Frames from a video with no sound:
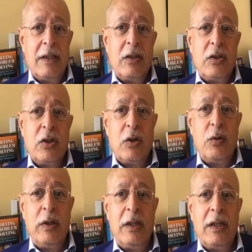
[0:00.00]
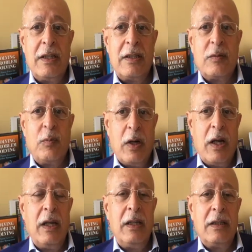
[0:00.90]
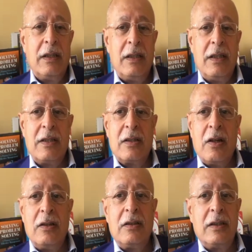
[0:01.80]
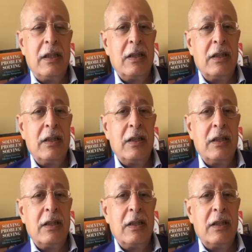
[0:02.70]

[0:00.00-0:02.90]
showing his pride in his country's